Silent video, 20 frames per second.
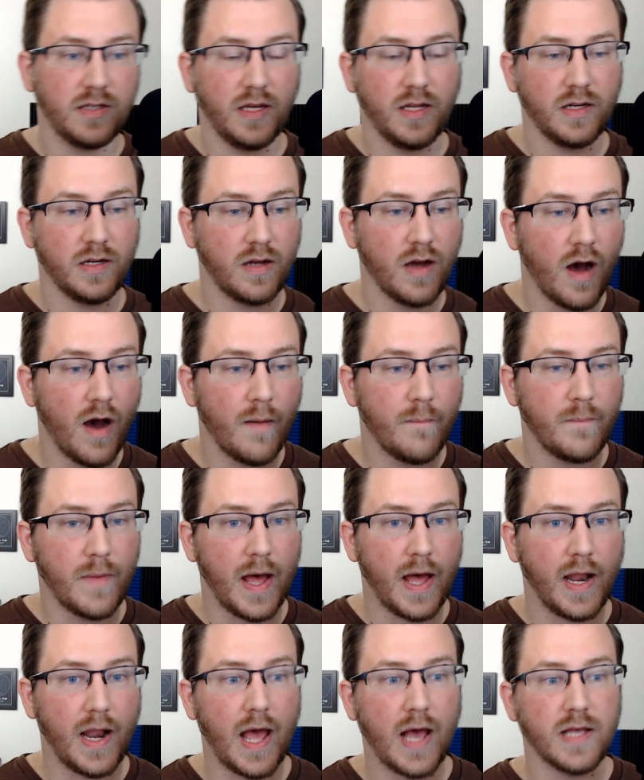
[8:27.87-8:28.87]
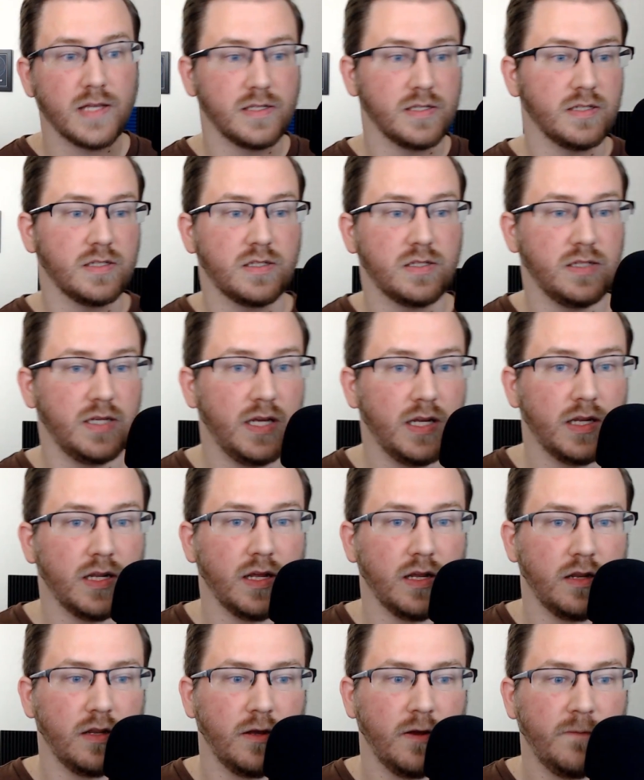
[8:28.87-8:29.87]
in combat as it's
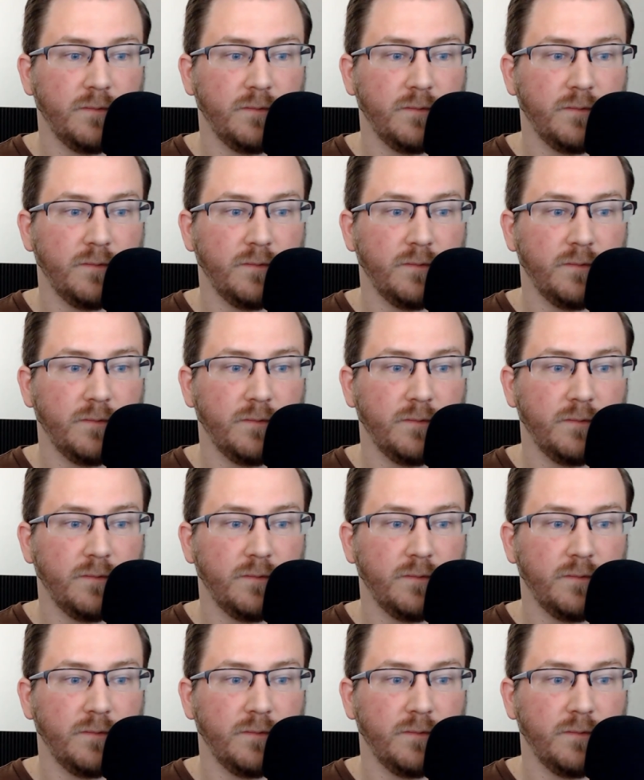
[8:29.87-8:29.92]
needed.